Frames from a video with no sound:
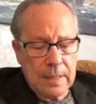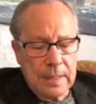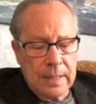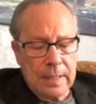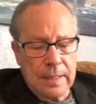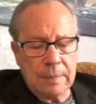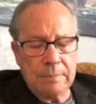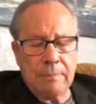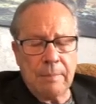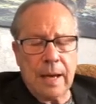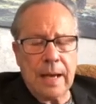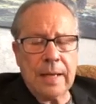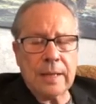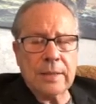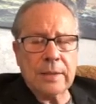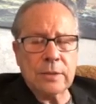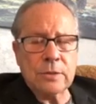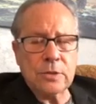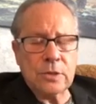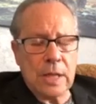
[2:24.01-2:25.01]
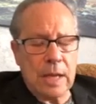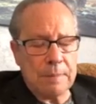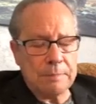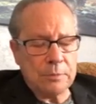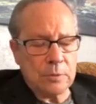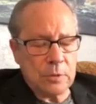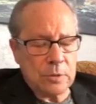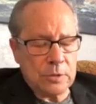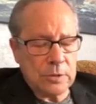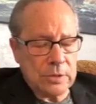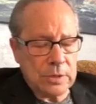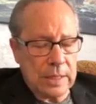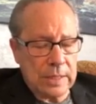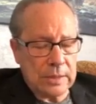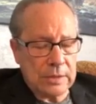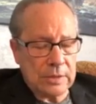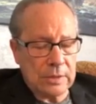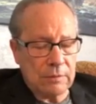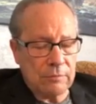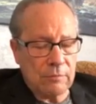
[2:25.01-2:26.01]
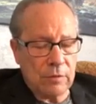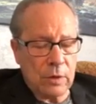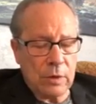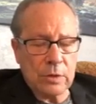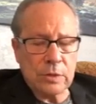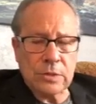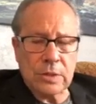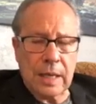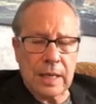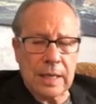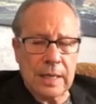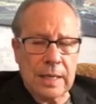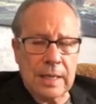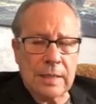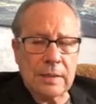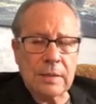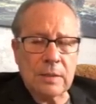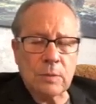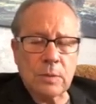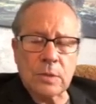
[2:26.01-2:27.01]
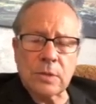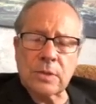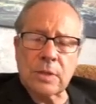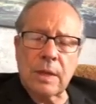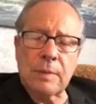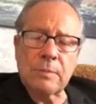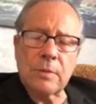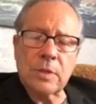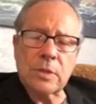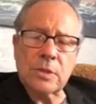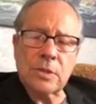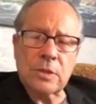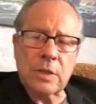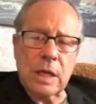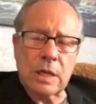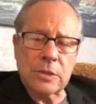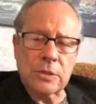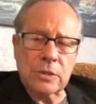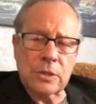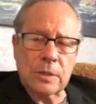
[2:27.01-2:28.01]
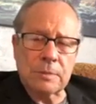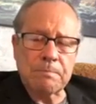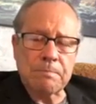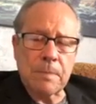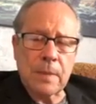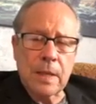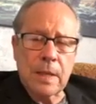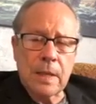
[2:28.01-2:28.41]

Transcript: In Micah chapter 6 and verse 8, there was some discussion